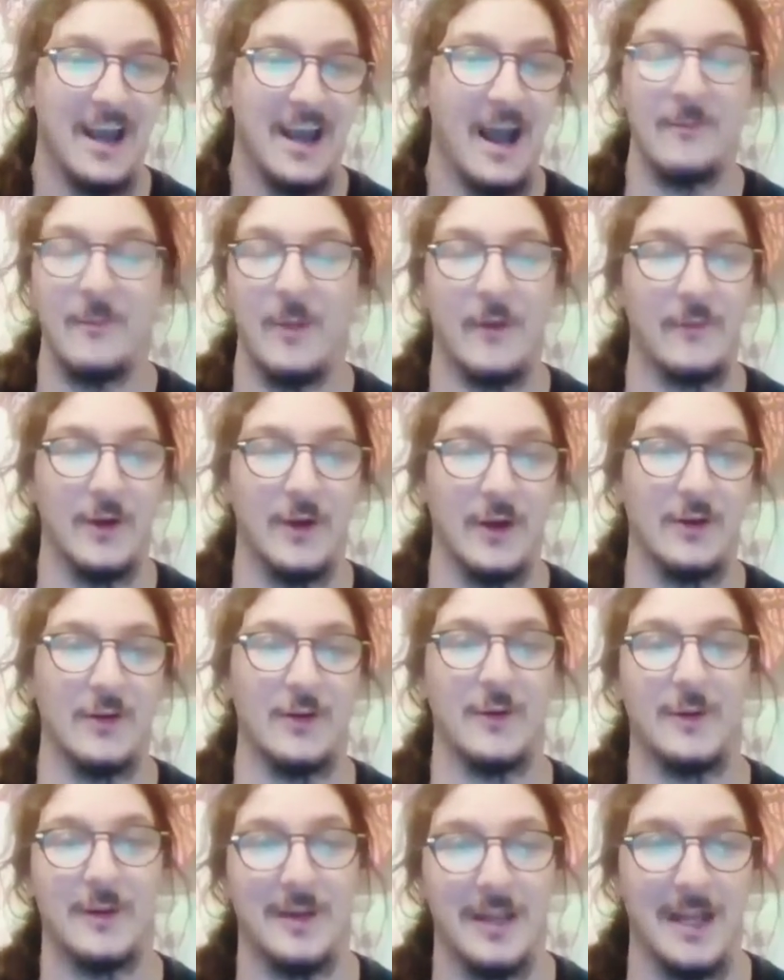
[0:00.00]
I'm not very
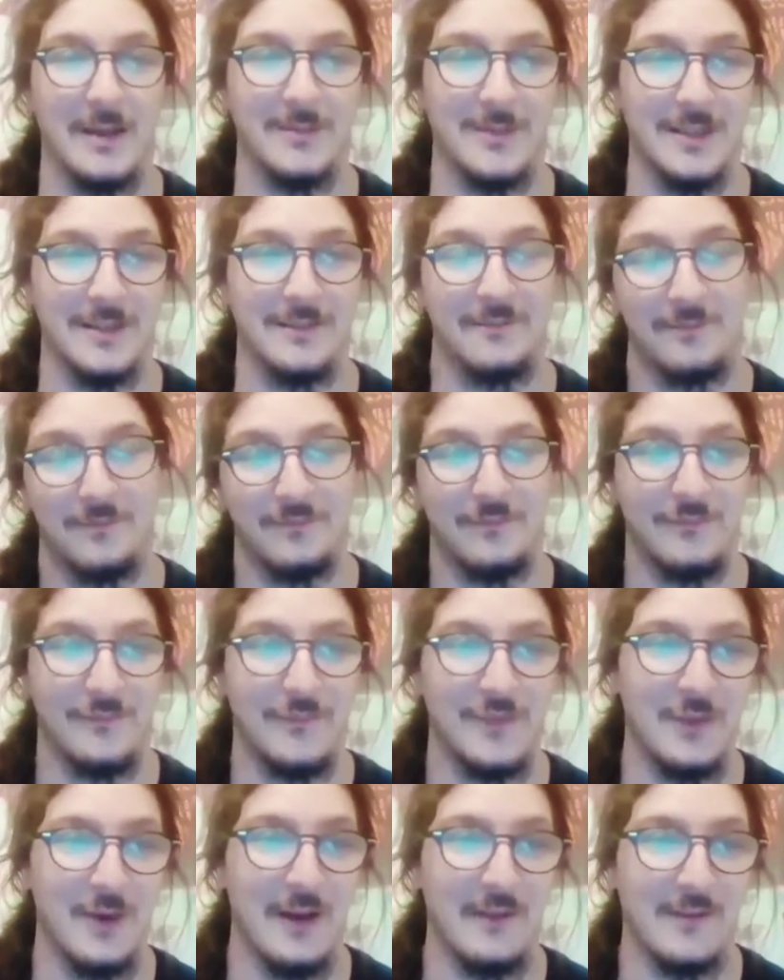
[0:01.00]
good at names if
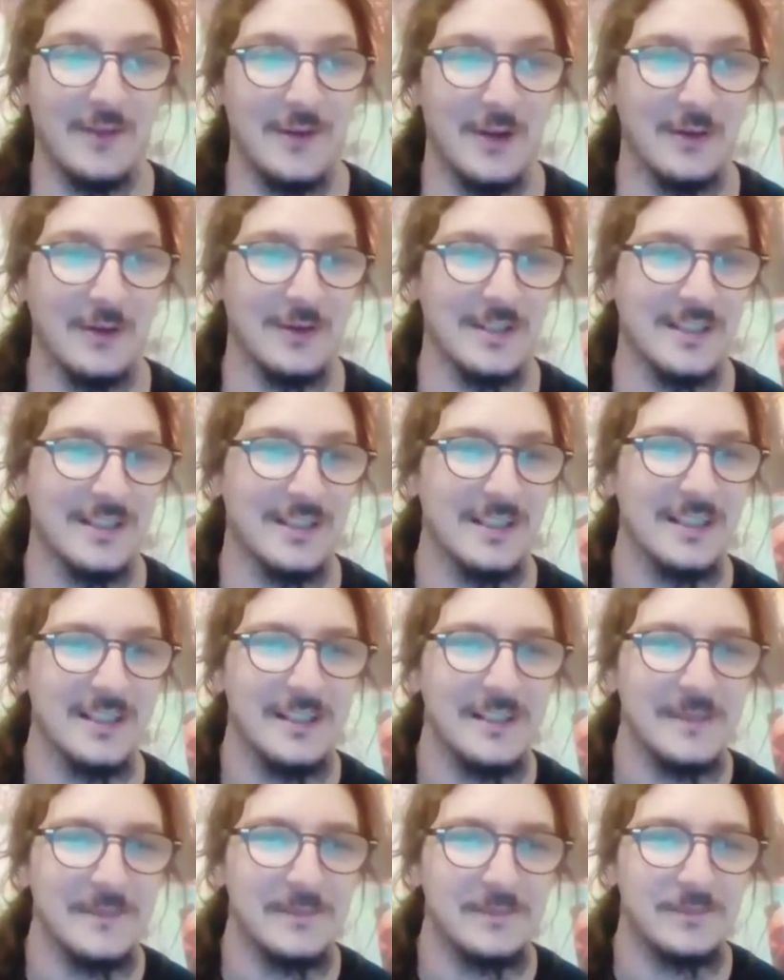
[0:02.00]
you haven't noticed.
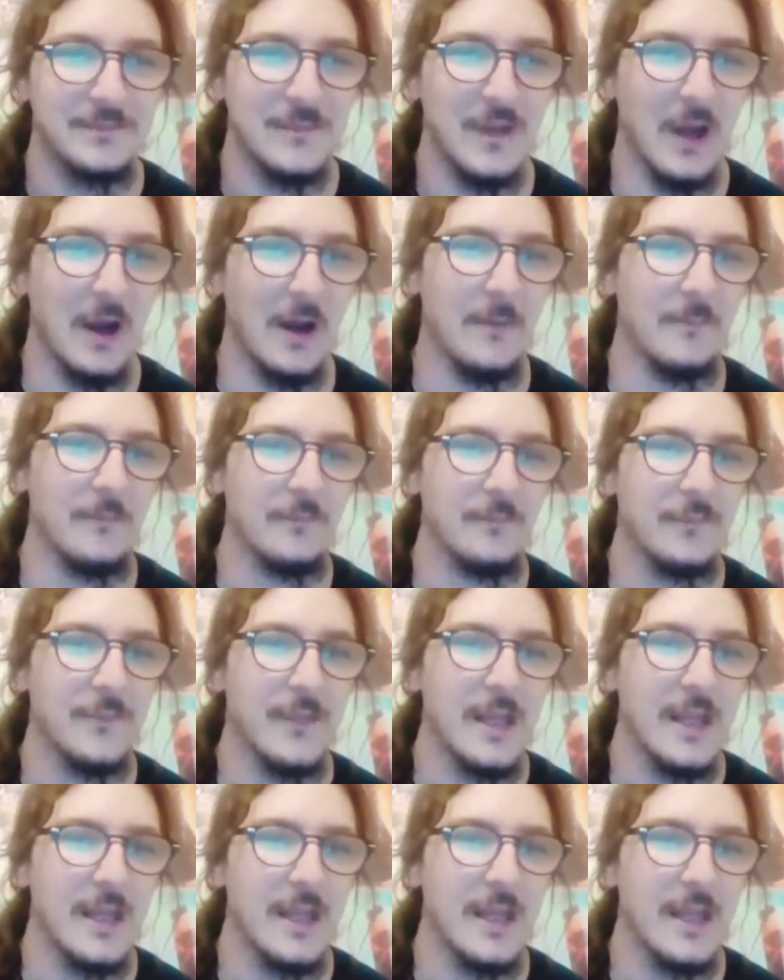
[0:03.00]
The